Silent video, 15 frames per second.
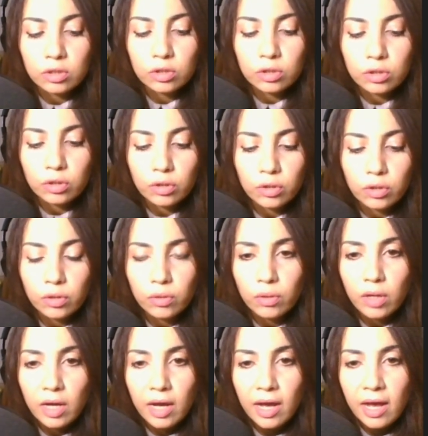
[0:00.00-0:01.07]
to
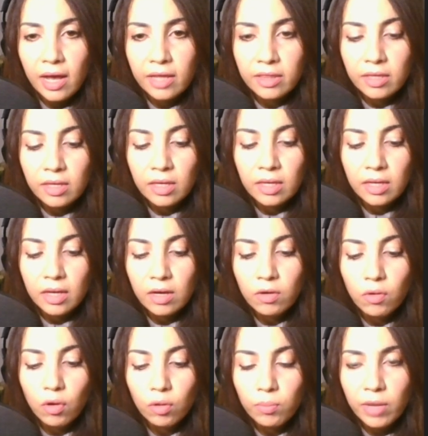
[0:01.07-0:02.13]
add a
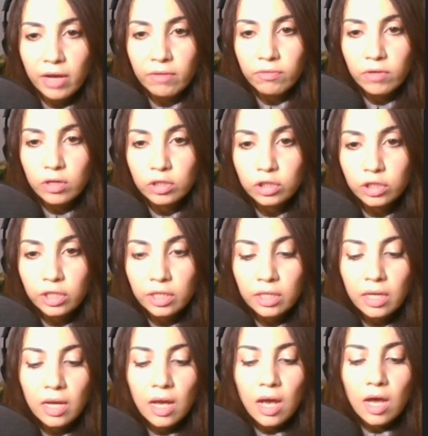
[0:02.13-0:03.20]
callback function
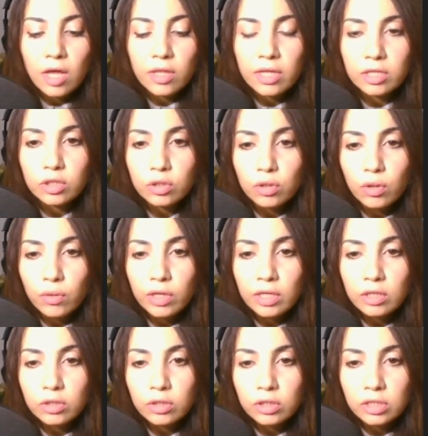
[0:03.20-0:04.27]
that's going
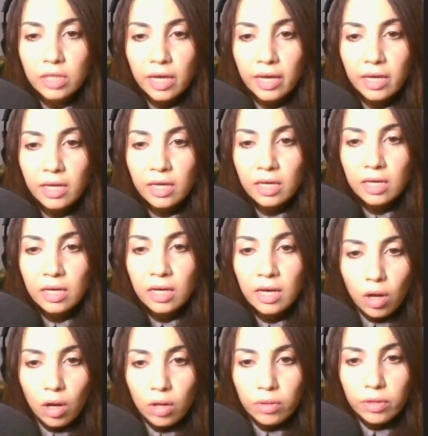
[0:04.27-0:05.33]
to take
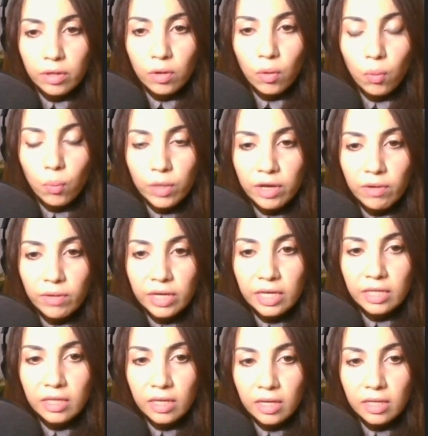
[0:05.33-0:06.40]
the
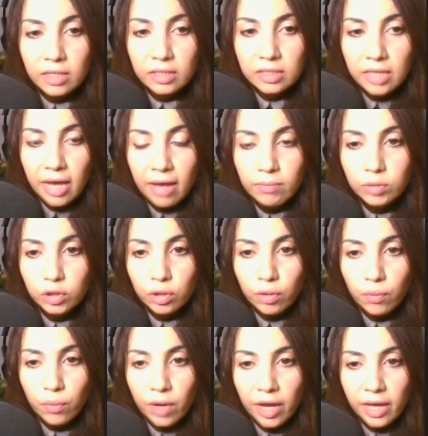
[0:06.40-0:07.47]
queried tabs
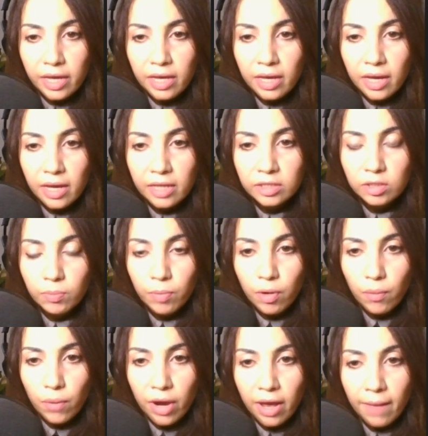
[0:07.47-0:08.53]
array as a
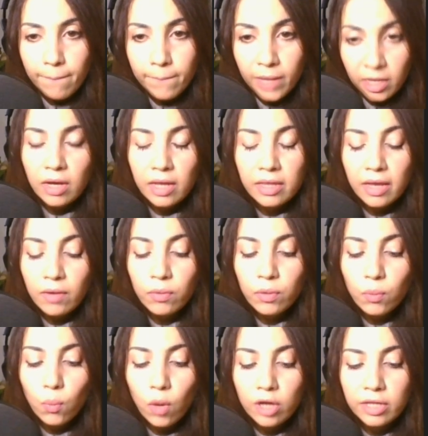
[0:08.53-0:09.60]
param. And now we
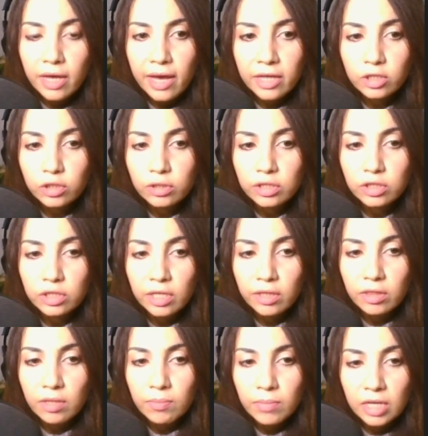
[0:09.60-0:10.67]
want to actually send
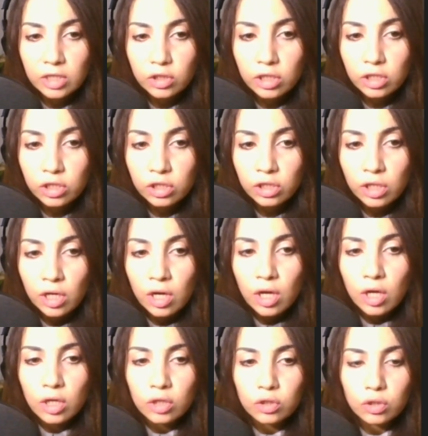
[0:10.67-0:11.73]
the message.
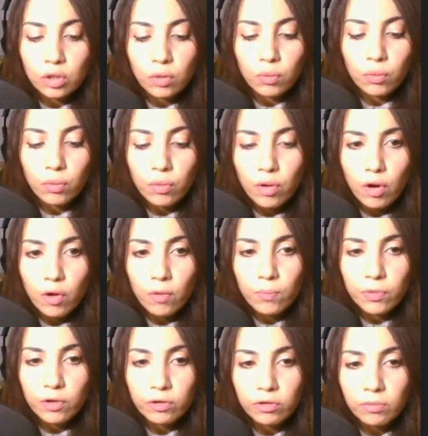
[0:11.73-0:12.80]
So
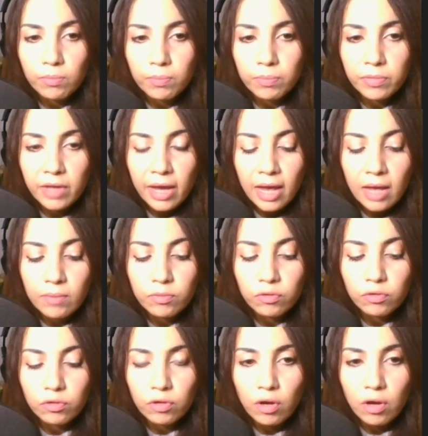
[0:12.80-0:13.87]

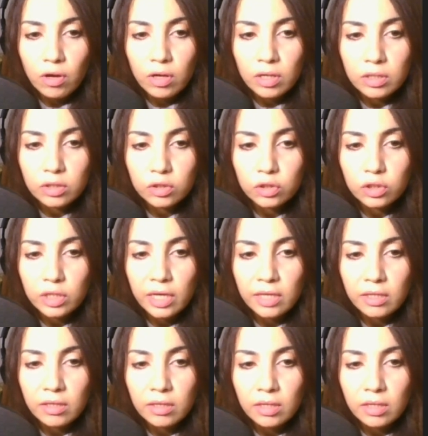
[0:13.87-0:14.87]
chrome.tabs.send